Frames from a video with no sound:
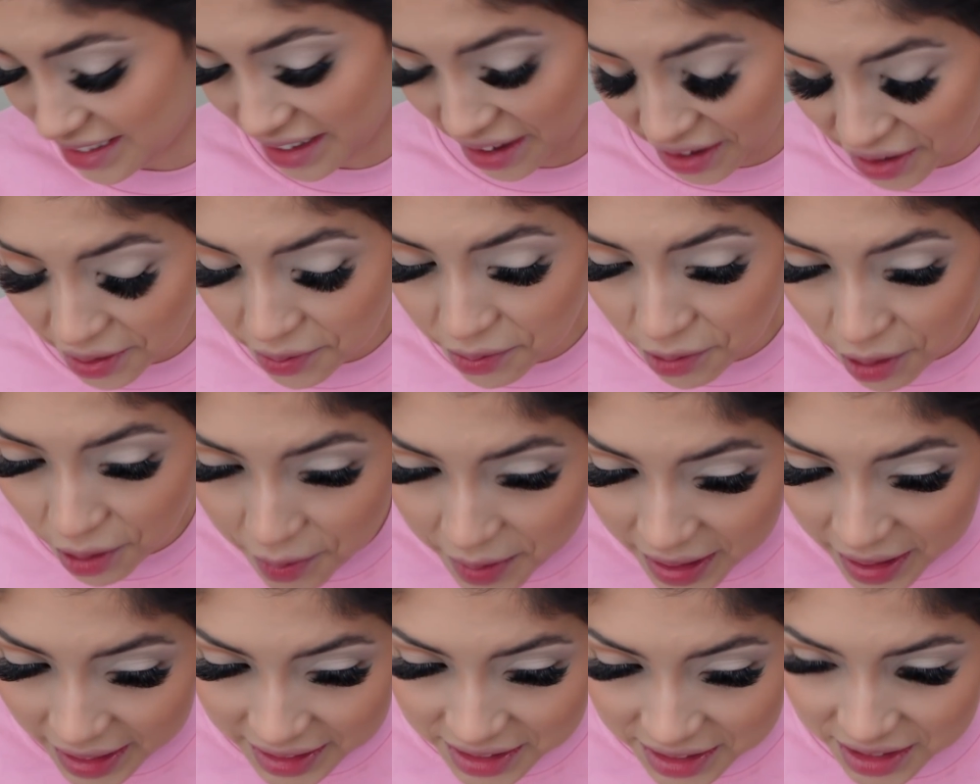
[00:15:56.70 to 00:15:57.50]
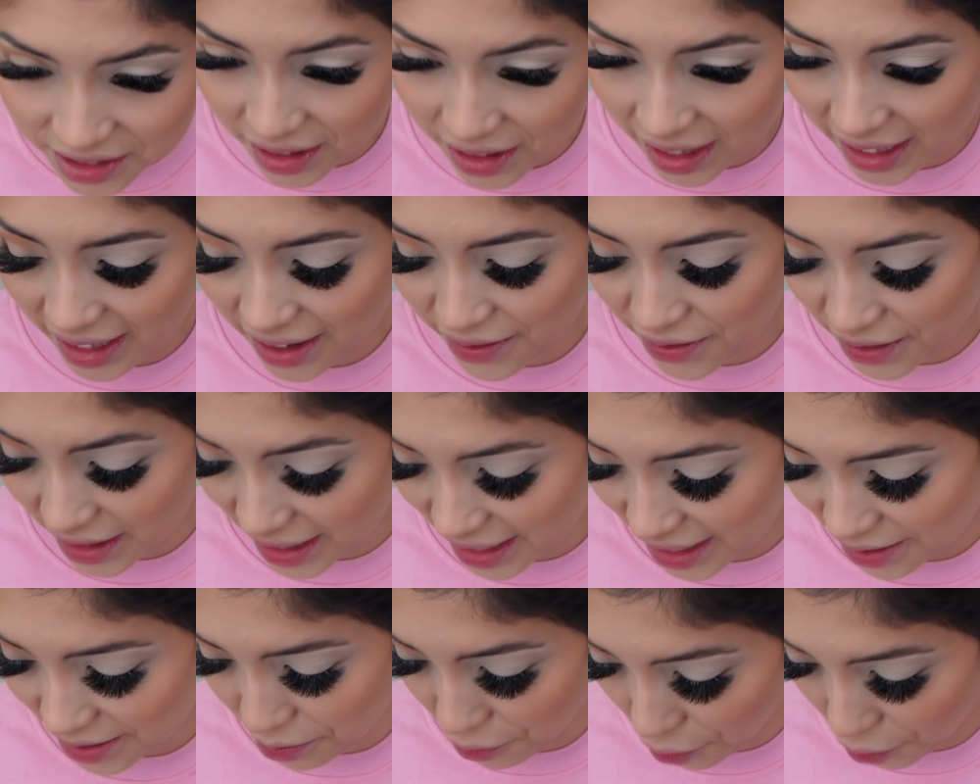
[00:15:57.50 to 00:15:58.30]
not a woman. So like, I feel
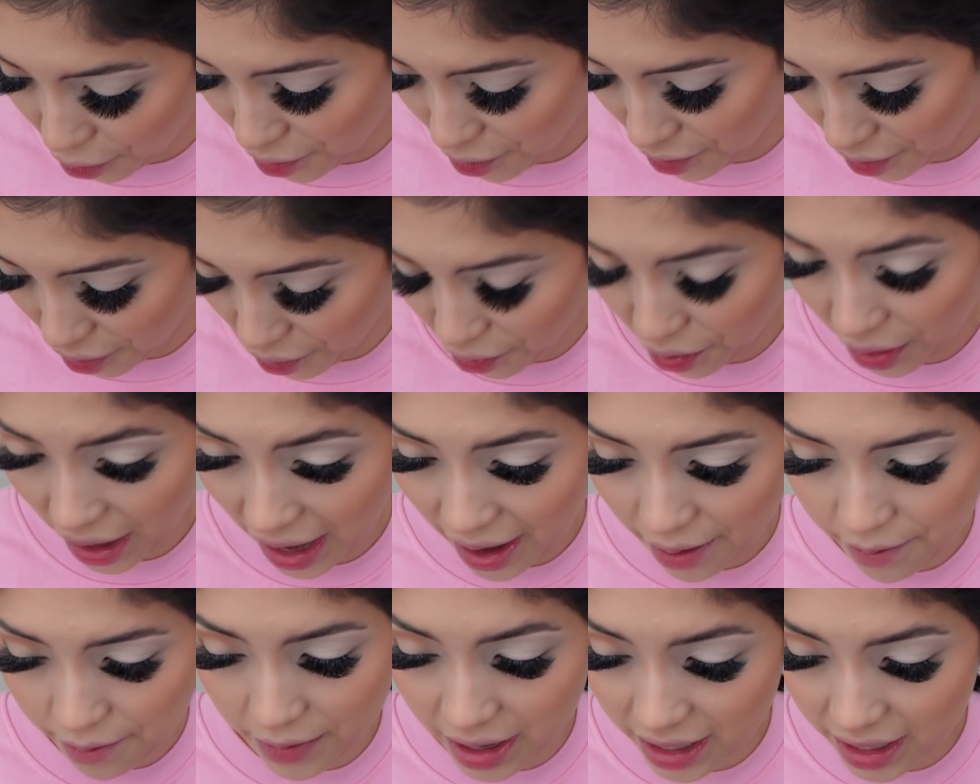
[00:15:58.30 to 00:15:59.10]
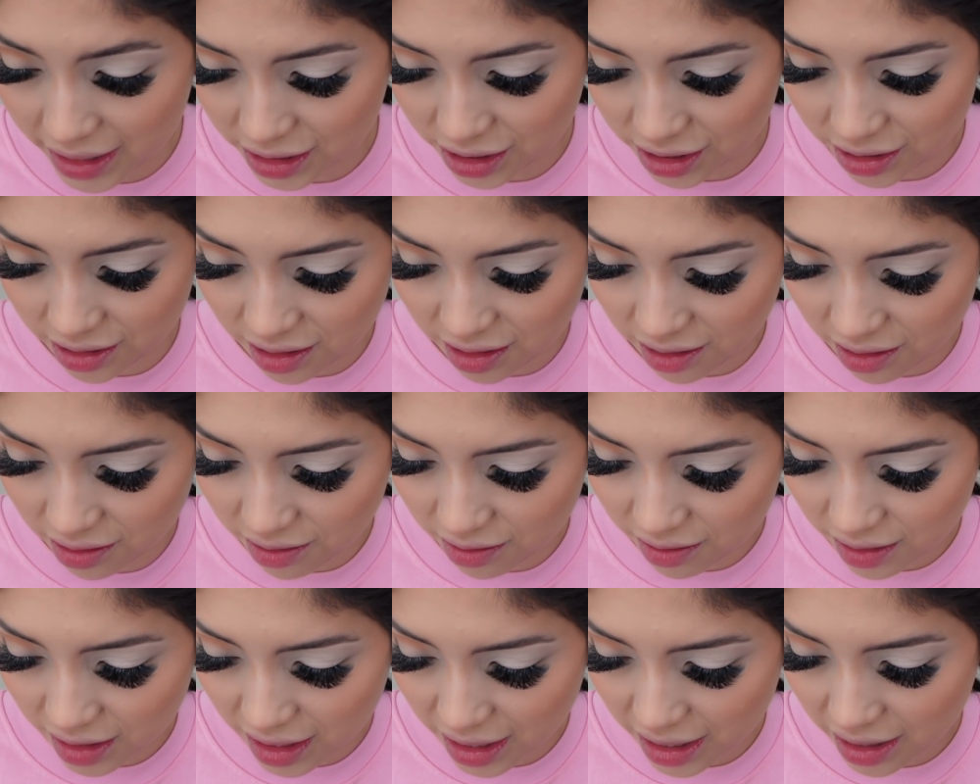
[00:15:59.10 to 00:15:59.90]
like he won't know that much, you
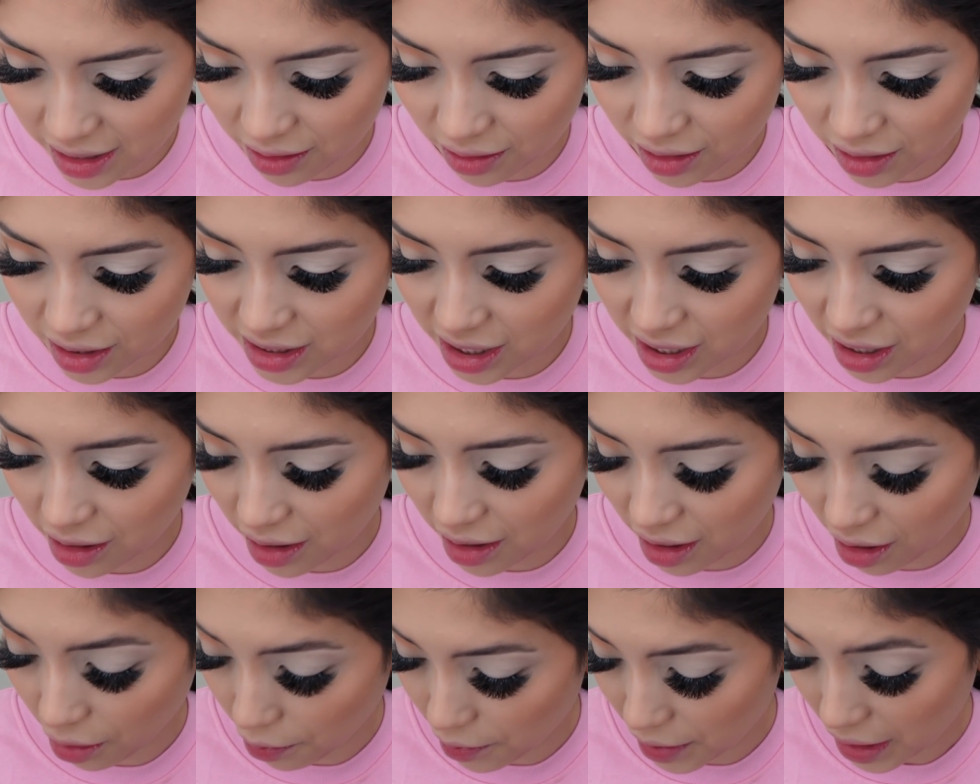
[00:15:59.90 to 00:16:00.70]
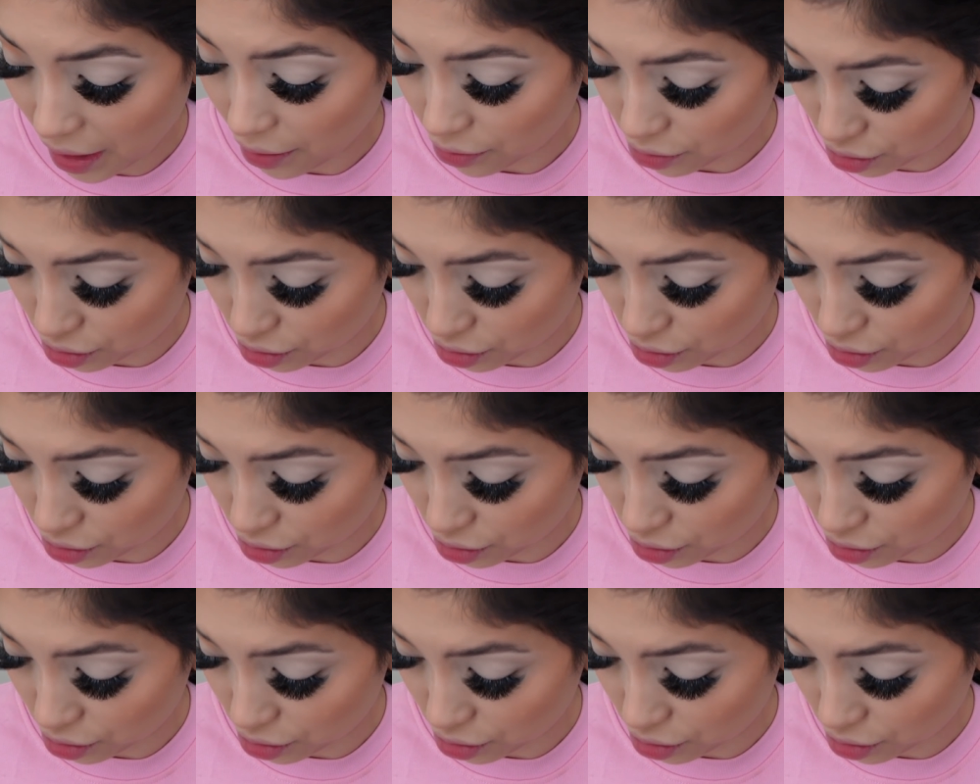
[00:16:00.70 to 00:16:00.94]
know? He can only help me out